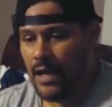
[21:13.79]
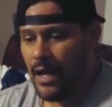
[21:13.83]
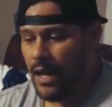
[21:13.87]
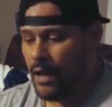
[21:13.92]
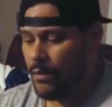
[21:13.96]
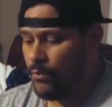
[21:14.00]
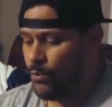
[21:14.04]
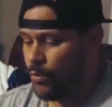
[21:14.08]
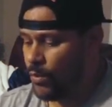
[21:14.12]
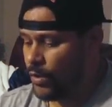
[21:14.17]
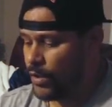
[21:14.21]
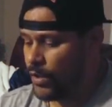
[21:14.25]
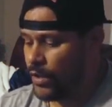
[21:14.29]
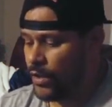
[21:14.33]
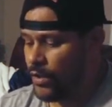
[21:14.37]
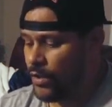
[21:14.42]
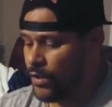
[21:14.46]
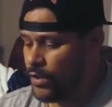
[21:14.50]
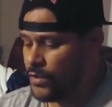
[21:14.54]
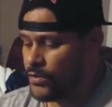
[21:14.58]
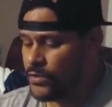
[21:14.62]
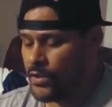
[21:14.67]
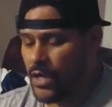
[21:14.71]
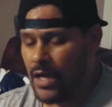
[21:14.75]
I'm working
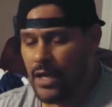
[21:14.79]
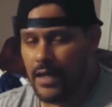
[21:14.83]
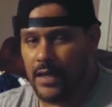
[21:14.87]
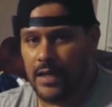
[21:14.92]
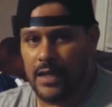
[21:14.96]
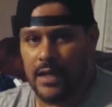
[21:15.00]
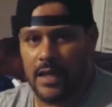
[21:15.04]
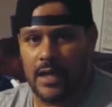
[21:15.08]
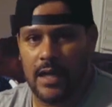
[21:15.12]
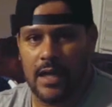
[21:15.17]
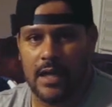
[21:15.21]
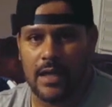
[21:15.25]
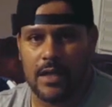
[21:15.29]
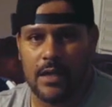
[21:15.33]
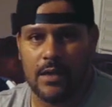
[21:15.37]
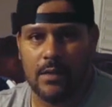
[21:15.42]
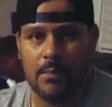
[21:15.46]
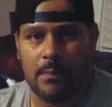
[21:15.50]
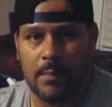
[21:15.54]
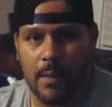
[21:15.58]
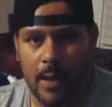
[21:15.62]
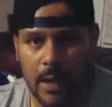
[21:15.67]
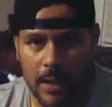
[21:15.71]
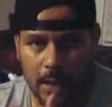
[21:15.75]
on trying to get a
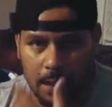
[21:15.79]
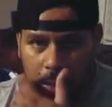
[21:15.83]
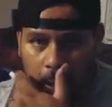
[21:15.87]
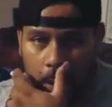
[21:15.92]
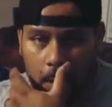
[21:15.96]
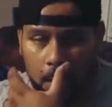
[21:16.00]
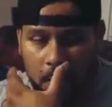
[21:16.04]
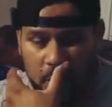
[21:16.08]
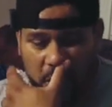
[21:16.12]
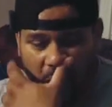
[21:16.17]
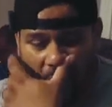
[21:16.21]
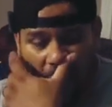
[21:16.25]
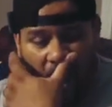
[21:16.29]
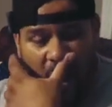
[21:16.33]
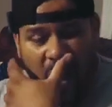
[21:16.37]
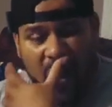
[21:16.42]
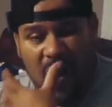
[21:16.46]
coupon code